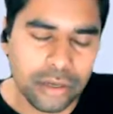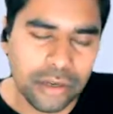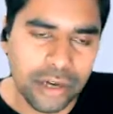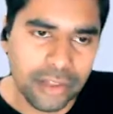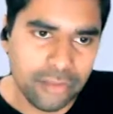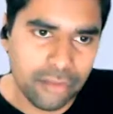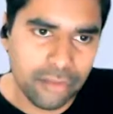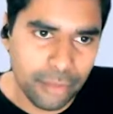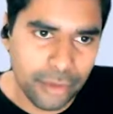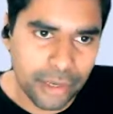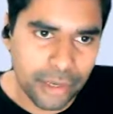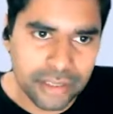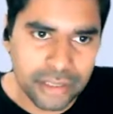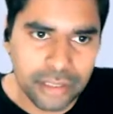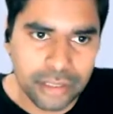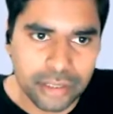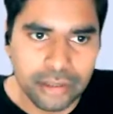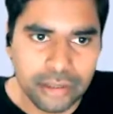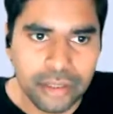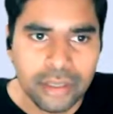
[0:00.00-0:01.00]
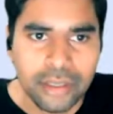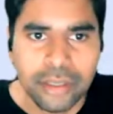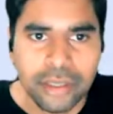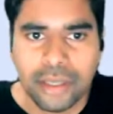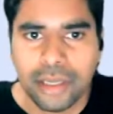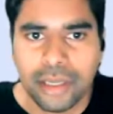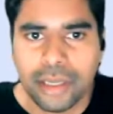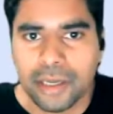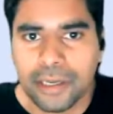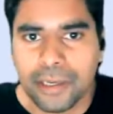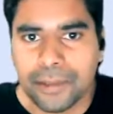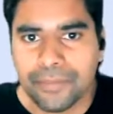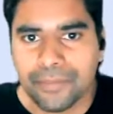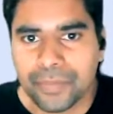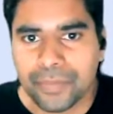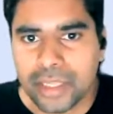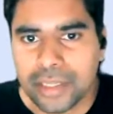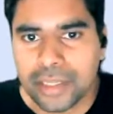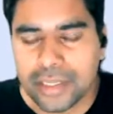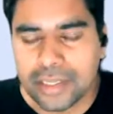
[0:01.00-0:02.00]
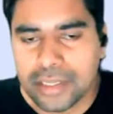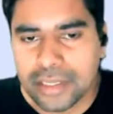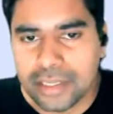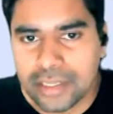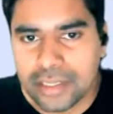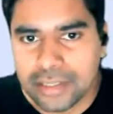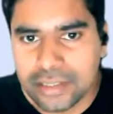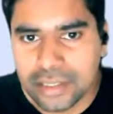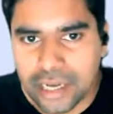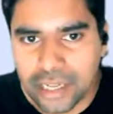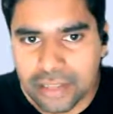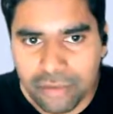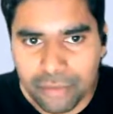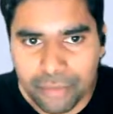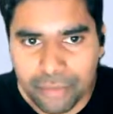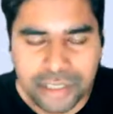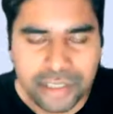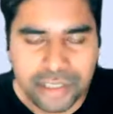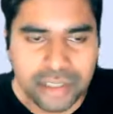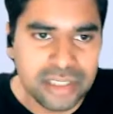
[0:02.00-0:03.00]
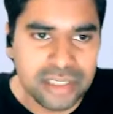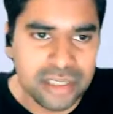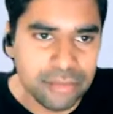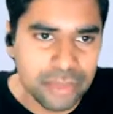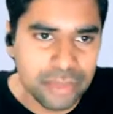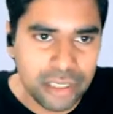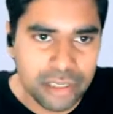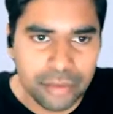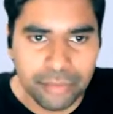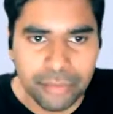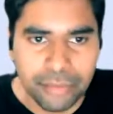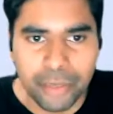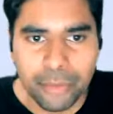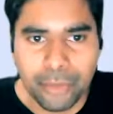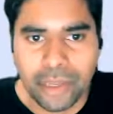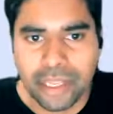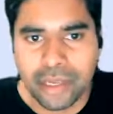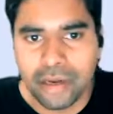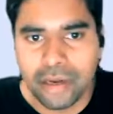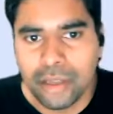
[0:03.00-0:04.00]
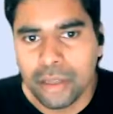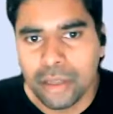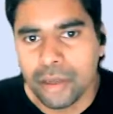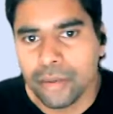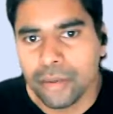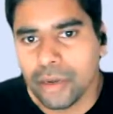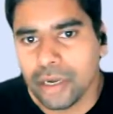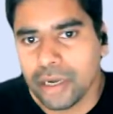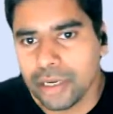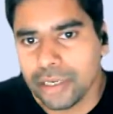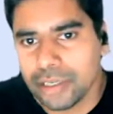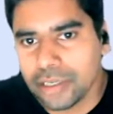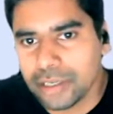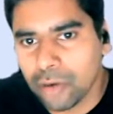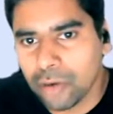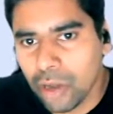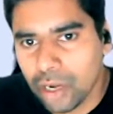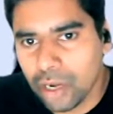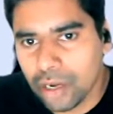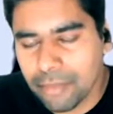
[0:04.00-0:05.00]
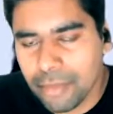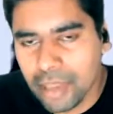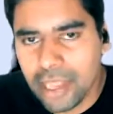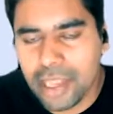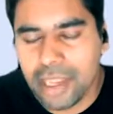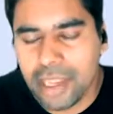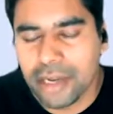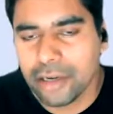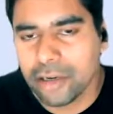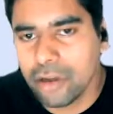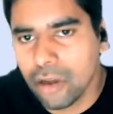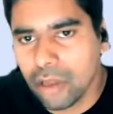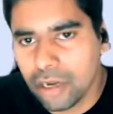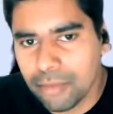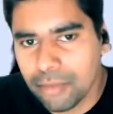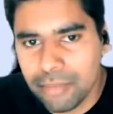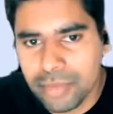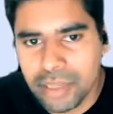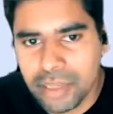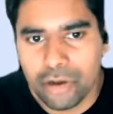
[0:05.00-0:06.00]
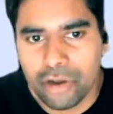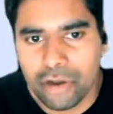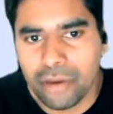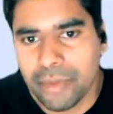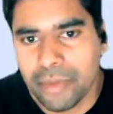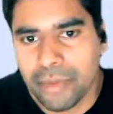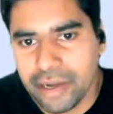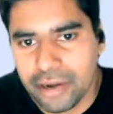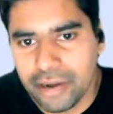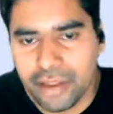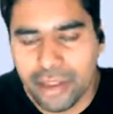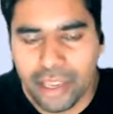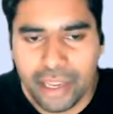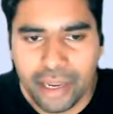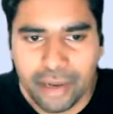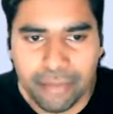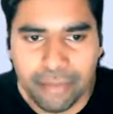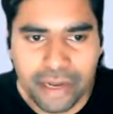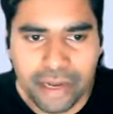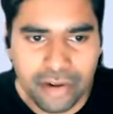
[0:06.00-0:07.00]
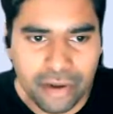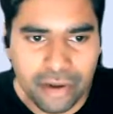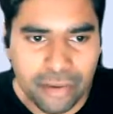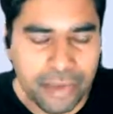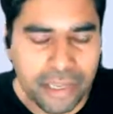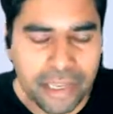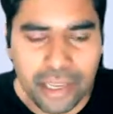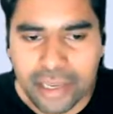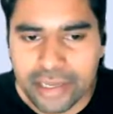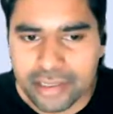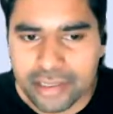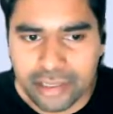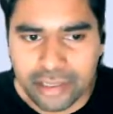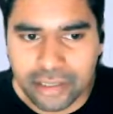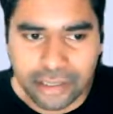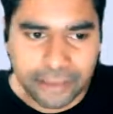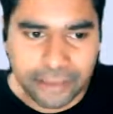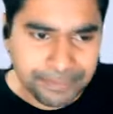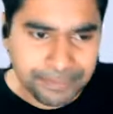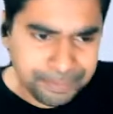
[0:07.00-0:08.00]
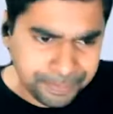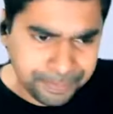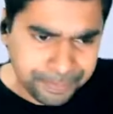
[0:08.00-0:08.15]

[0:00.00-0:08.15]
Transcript: transformation is the transformation similar between column A and column B, or a metric A and metric B, etc.